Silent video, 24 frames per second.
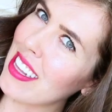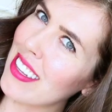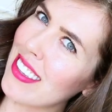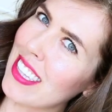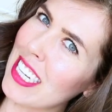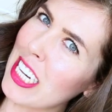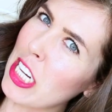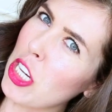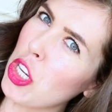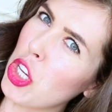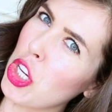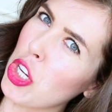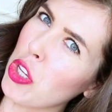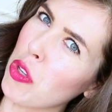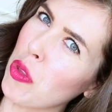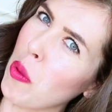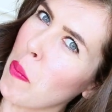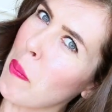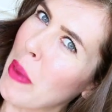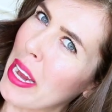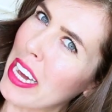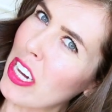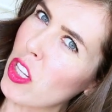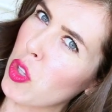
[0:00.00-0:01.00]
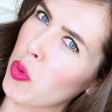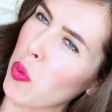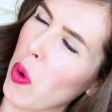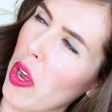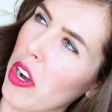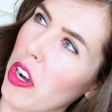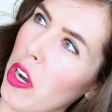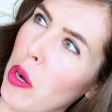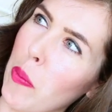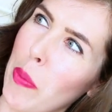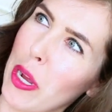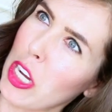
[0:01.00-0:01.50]
listening to The Maze
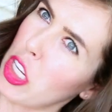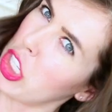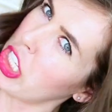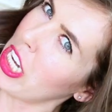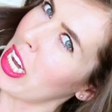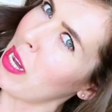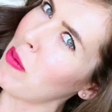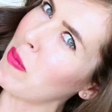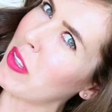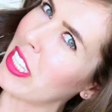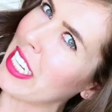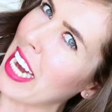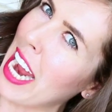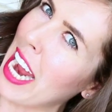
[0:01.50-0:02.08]
Runner by James